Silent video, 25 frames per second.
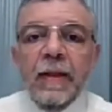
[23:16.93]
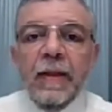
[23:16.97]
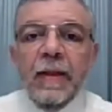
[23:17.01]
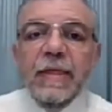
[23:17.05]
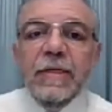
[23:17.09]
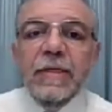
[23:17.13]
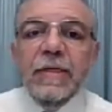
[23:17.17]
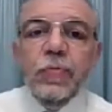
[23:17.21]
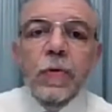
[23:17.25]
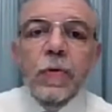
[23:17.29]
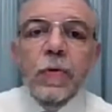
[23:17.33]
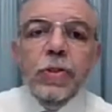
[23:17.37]

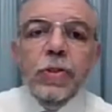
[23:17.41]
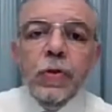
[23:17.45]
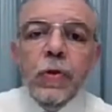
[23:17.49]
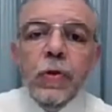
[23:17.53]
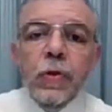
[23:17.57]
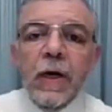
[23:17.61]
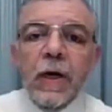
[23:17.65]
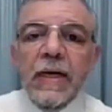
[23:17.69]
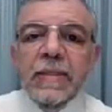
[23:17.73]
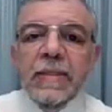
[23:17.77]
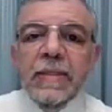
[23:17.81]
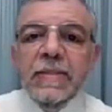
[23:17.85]
This will
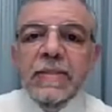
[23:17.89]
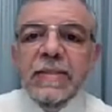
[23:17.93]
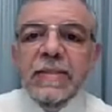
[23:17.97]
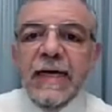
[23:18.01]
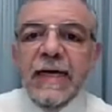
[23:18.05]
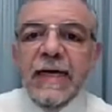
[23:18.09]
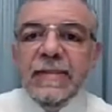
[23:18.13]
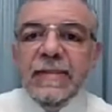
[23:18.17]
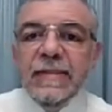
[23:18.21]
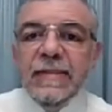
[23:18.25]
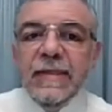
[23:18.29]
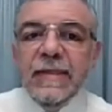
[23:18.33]
show us
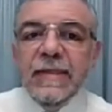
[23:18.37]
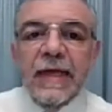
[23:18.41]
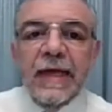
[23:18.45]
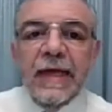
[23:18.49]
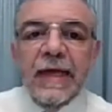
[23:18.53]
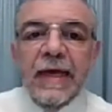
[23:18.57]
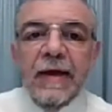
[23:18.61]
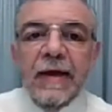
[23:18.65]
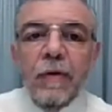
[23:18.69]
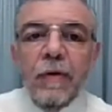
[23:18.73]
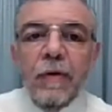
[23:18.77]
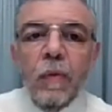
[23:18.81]
that
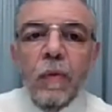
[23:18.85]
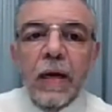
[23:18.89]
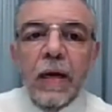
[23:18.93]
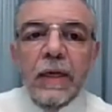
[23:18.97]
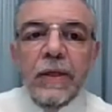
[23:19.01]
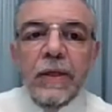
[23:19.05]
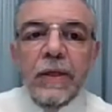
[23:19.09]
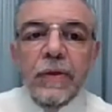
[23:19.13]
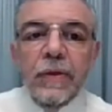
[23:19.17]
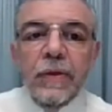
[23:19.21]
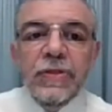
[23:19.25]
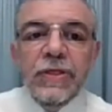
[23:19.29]

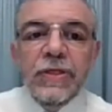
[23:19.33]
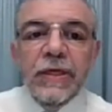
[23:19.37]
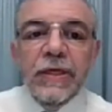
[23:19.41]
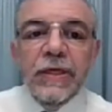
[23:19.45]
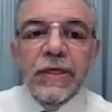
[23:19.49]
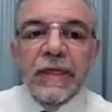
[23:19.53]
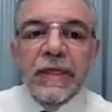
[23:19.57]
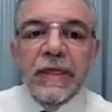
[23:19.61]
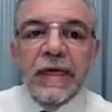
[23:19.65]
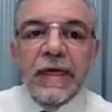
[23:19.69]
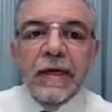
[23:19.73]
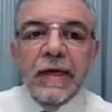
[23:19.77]
while
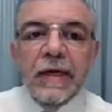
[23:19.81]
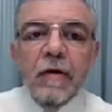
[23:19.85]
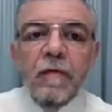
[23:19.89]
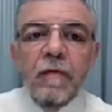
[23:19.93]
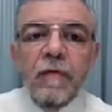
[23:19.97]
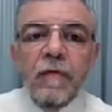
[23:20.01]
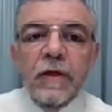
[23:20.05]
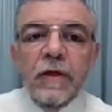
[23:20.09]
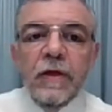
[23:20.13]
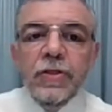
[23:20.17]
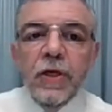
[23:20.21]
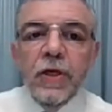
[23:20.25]
using the
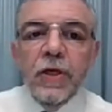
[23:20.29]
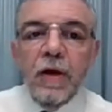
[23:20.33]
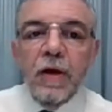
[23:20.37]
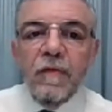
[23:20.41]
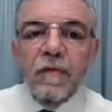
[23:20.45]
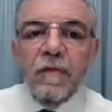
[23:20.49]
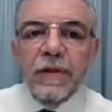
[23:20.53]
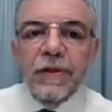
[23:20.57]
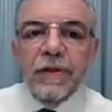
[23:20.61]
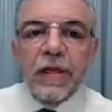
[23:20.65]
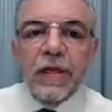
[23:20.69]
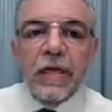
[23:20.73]

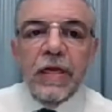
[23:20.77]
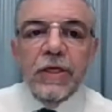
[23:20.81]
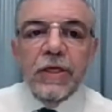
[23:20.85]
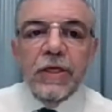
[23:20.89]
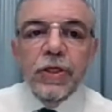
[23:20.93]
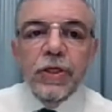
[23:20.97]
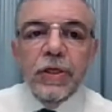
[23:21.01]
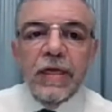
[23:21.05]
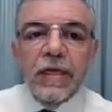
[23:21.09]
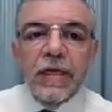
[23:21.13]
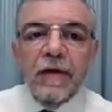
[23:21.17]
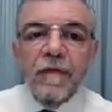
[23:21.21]
conventional
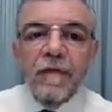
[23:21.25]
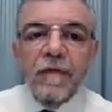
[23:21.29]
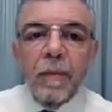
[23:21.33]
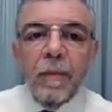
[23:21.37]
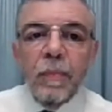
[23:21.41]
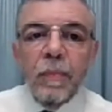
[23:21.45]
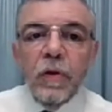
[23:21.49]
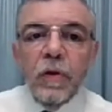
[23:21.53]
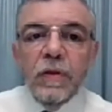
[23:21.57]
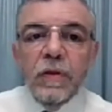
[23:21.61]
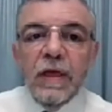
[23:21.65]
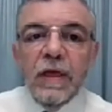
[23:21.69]
ventilation, if
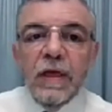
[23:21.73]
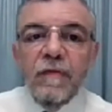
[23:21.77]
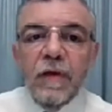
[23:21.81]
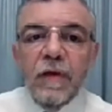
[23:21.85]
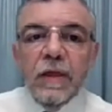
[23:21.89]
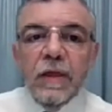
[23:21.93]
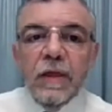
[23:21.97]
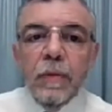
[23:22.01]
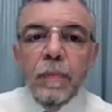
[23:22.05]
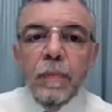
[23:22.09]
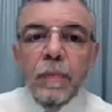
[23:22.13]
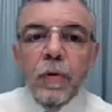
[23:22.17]
I'm not
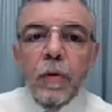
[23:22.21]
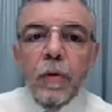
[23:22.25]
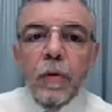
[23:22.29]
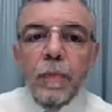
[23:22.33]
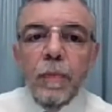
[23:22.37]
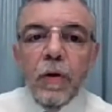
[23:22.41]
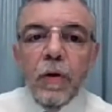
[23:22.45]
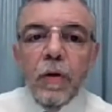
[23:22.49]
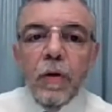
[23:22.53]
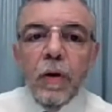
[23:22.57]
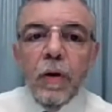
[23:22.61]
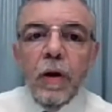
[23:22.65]
giving the
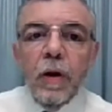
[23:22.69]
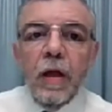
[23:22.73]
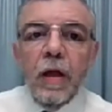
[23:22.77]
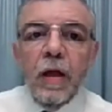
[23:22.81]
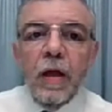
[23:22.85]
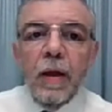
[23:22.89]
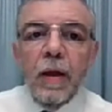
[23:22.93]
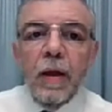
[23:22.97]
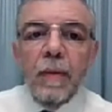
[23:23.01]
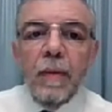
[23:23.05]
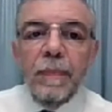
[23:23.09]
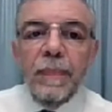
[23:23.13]
proper
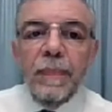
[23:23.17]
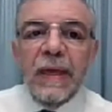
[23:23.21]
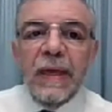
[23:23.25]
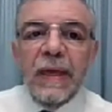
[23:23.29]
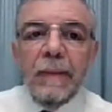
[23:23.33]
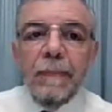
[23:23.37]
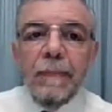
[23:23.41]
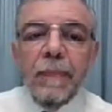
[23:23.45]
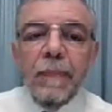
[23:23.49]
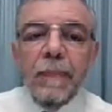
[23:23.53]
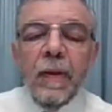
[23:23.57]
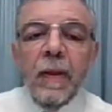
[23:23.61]

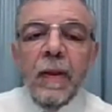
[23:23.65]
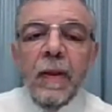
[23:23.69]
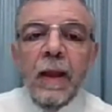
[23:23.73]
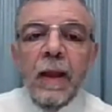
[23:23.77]
PEEP